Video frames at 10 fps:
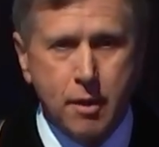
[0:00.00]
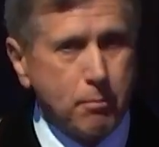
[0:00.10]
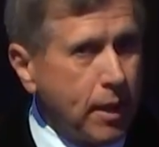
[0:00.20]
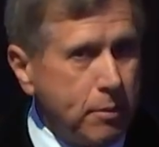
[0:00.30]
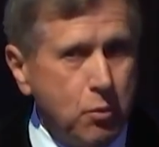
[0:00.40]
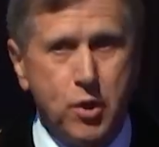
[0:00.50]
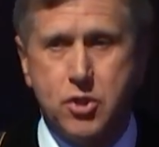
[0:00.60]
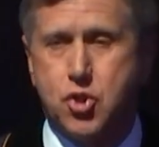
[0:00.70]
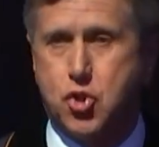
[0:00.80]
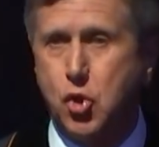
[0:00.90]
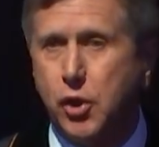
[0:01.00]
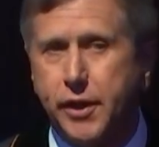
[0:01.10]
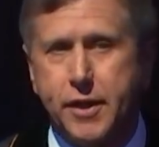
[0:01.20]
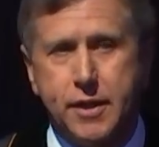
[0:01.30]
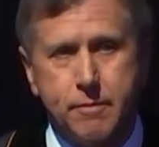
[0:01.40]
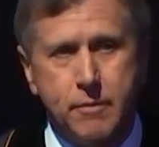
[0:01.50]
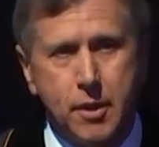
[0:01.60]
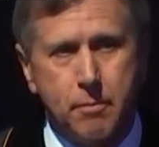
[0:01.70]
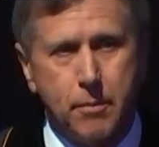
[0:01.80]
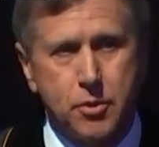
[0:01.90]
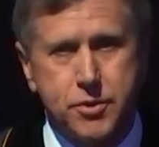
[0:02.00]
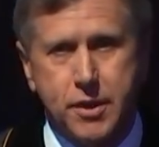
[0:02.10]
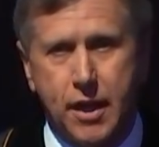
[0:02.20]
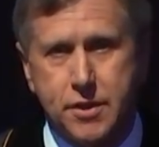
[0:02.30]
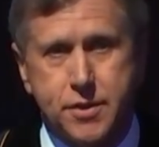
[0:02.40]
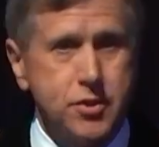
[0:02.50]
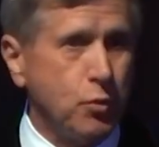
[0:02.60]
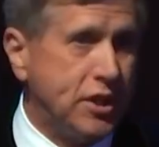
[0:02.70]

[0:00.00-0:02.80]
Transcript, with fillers: maybe we should in most cases.